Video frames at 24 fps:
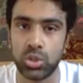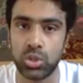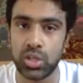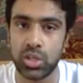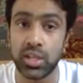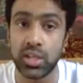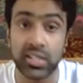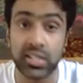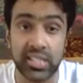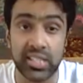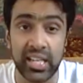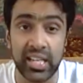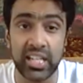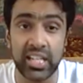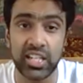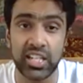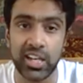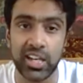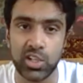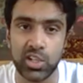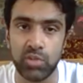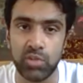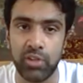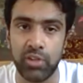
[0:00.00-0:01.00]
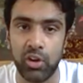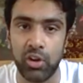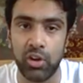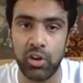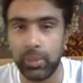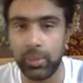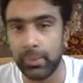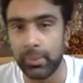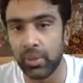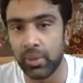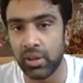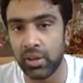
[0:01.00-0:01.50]
Sea change of how
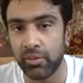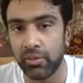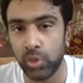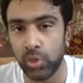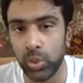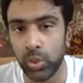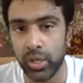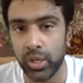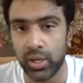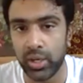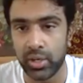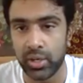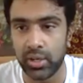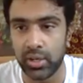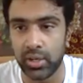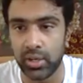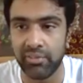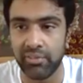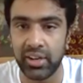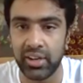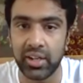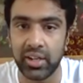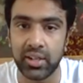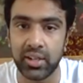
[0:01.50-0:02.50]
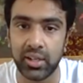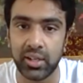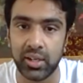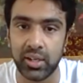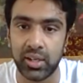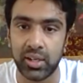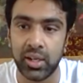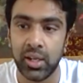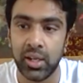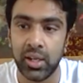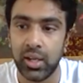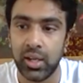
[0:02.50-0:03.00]
people are viewing it. In fact,
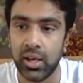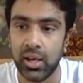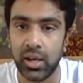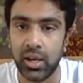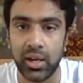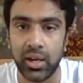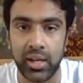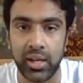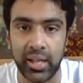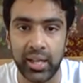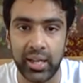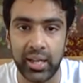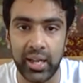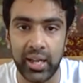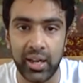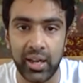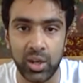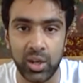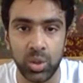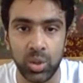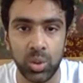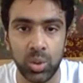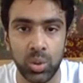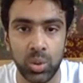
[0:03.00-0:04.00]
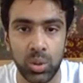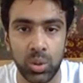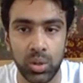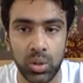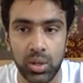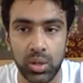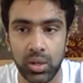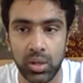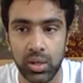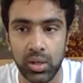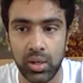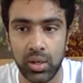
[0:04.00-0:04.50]
a decade ago
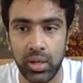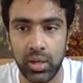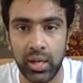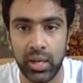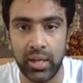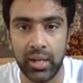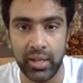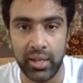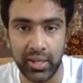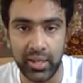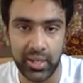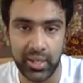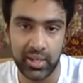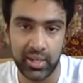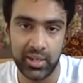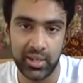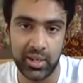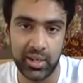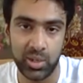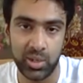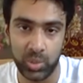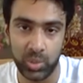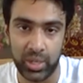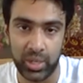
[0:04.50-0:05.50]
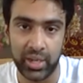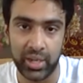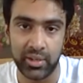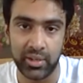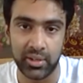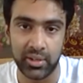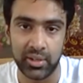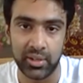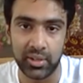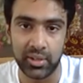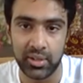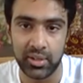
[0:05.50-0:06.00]
and decade now
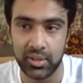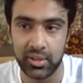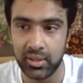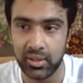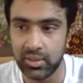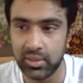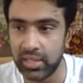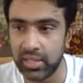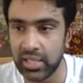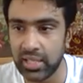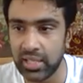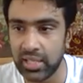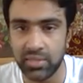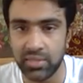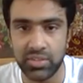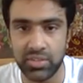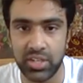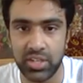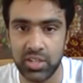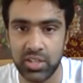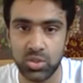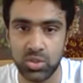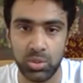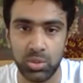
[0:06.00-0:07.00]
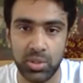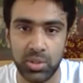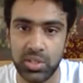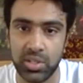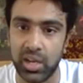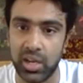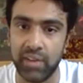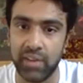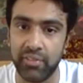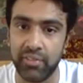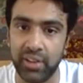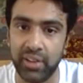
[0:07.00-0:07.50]
later, things have changed so much.
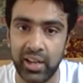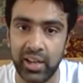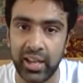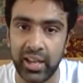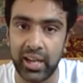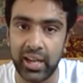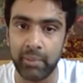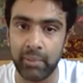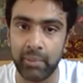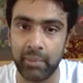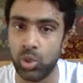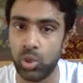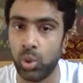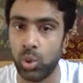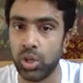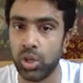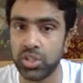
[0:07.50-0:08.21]
I feel like I'm the older